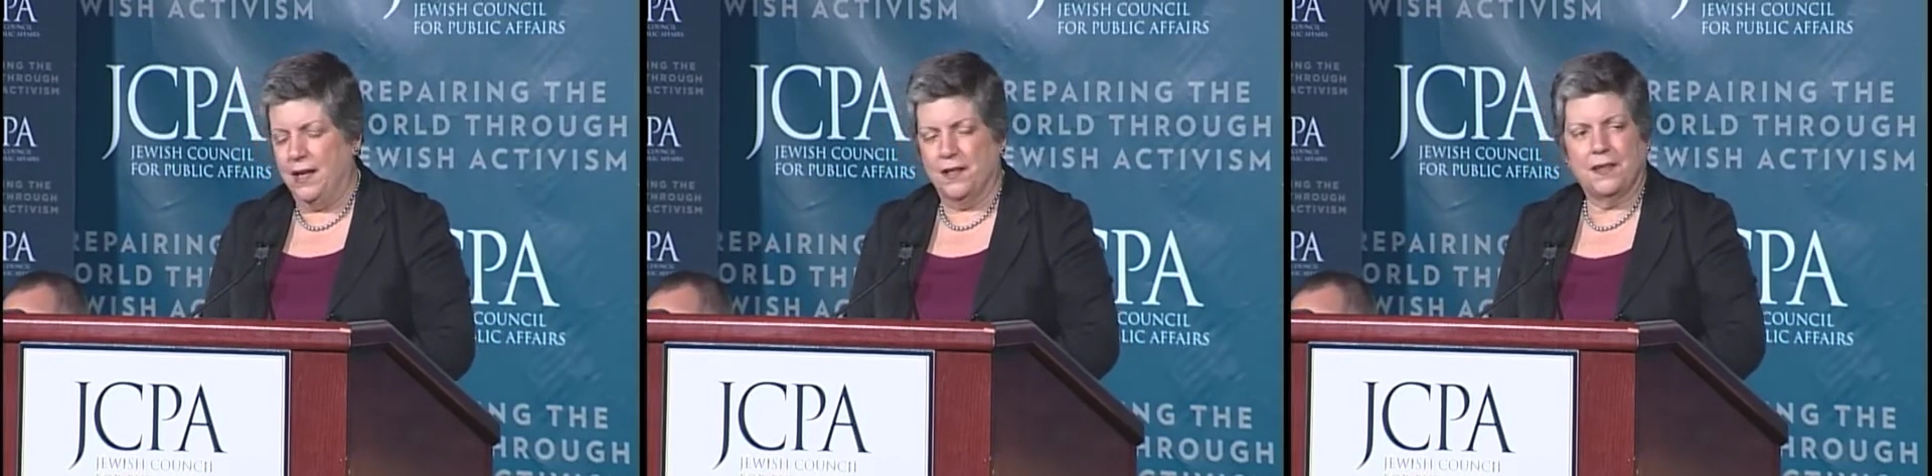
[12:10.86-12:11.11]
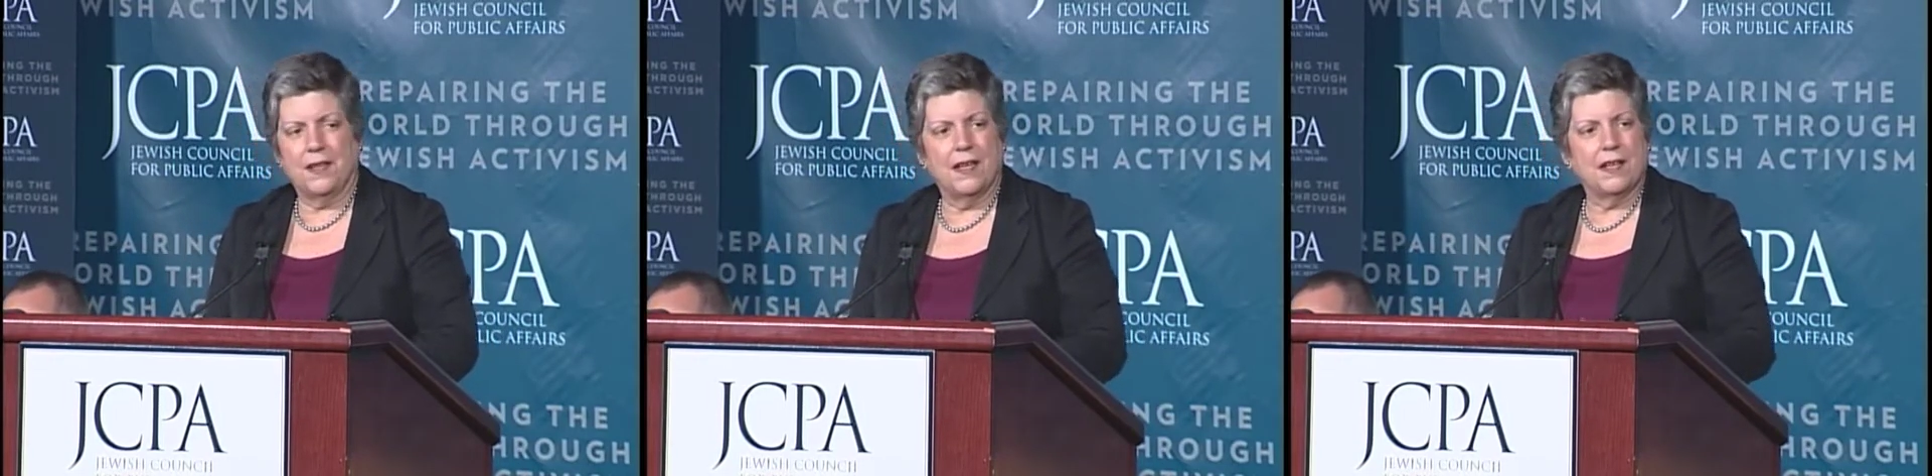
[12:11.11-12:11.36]

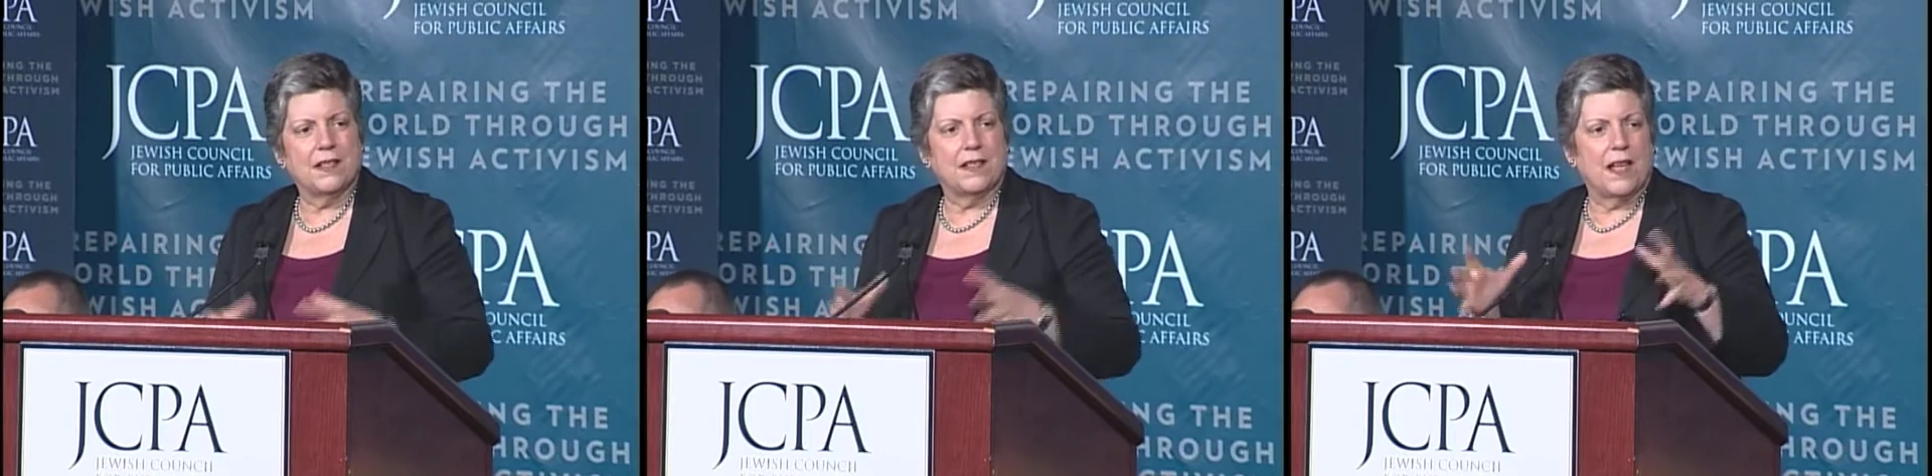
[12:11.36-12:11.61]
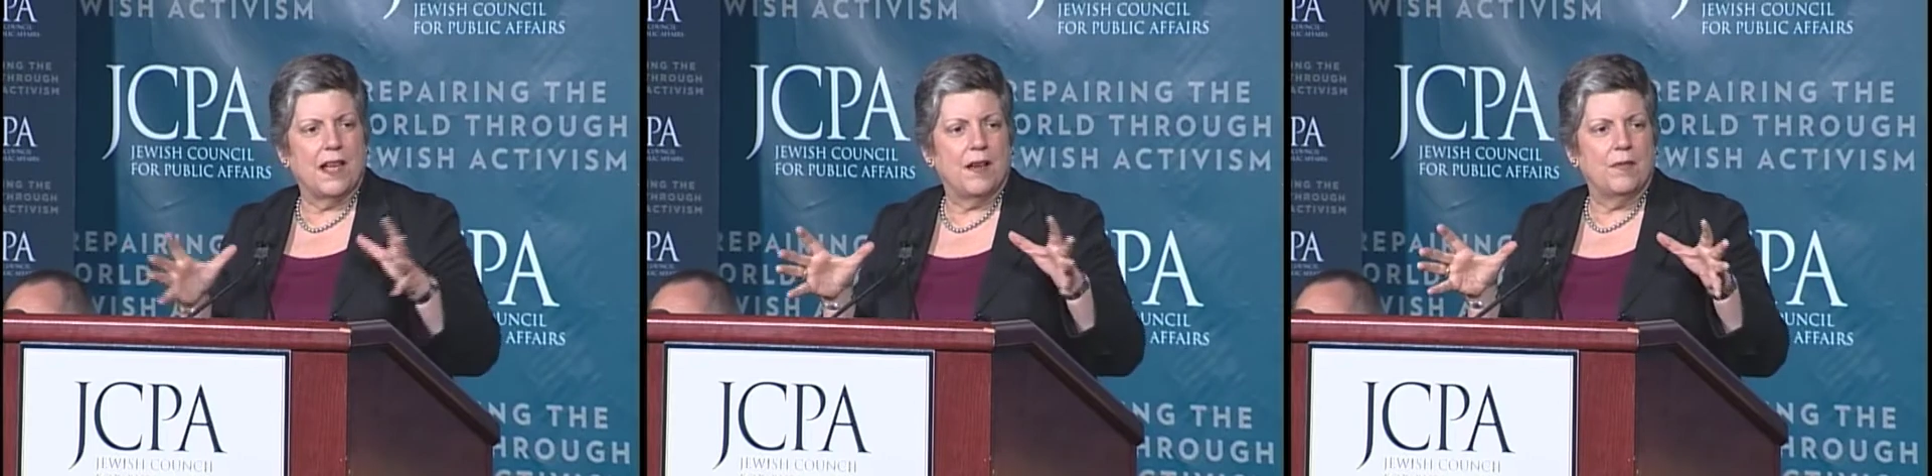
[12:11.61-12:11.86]
Things
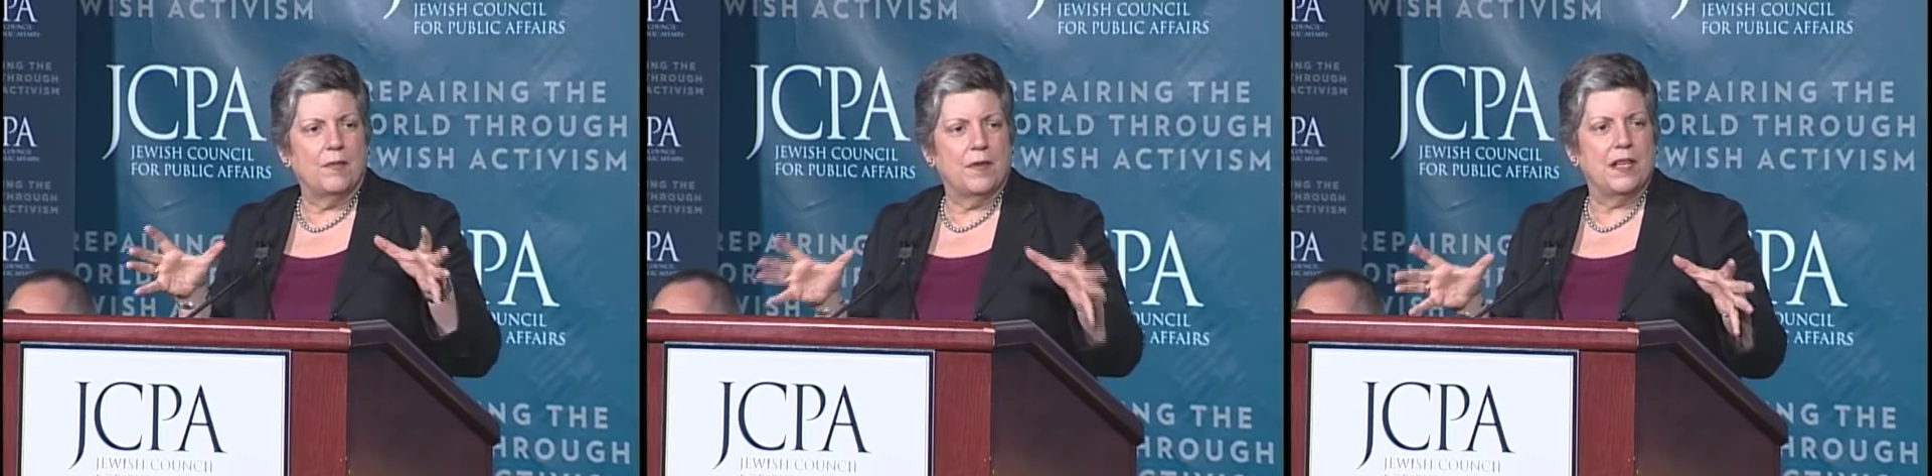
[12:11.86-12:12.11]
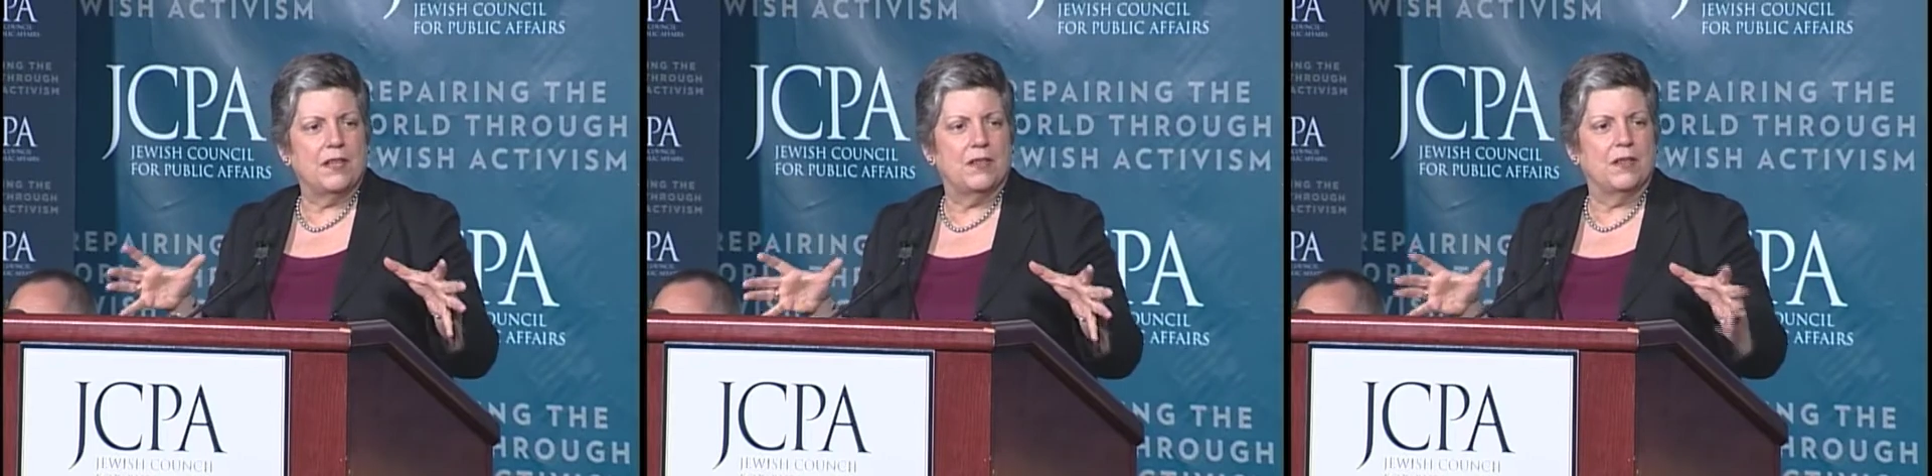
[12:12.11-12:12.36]
that
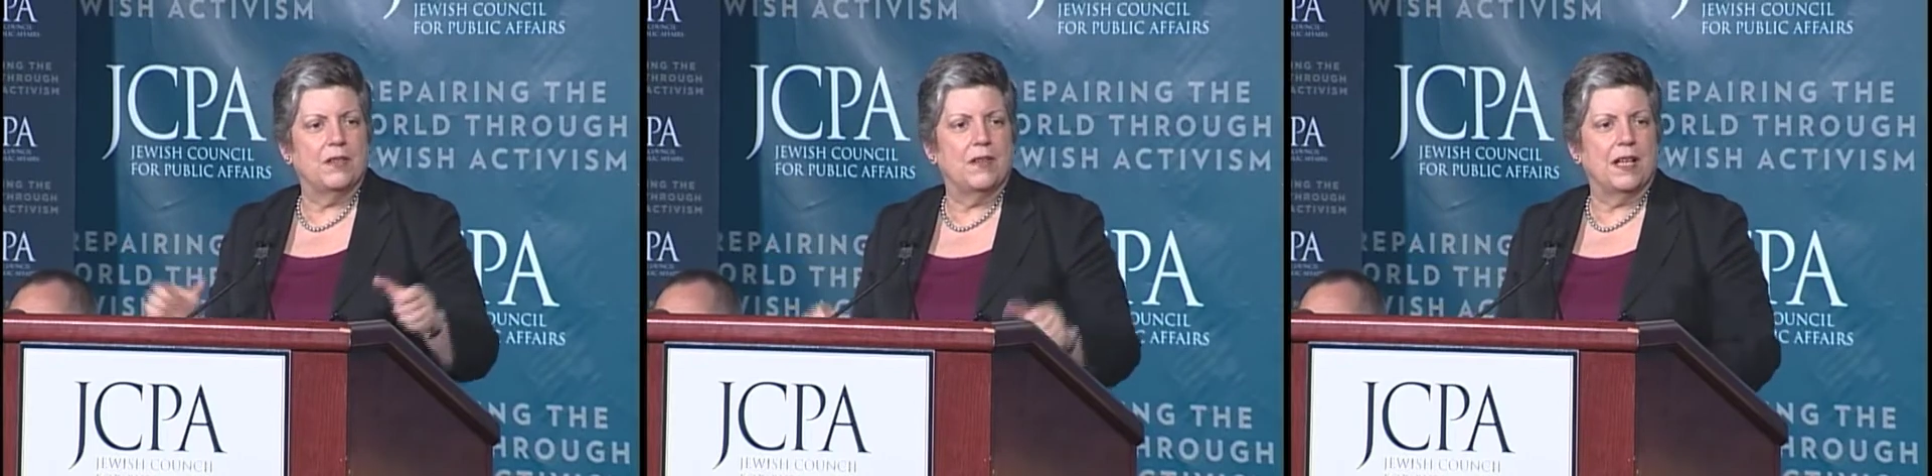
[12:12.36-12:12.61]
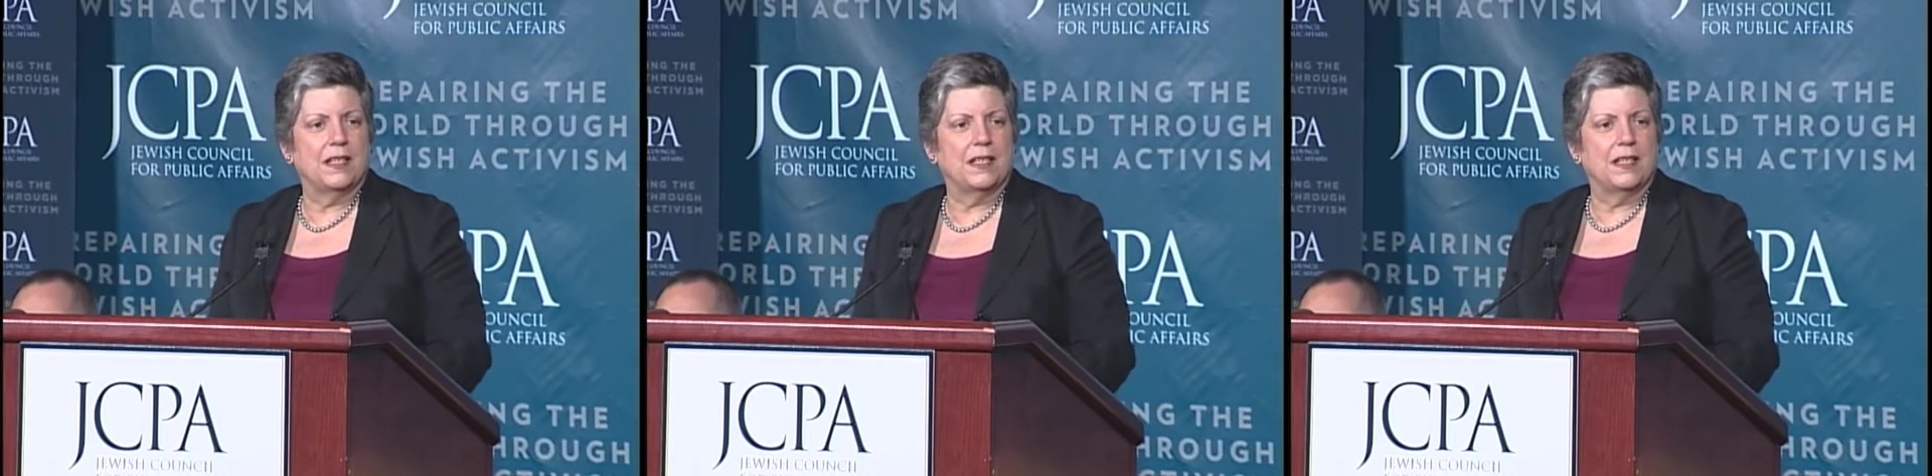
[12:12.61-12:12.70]
we do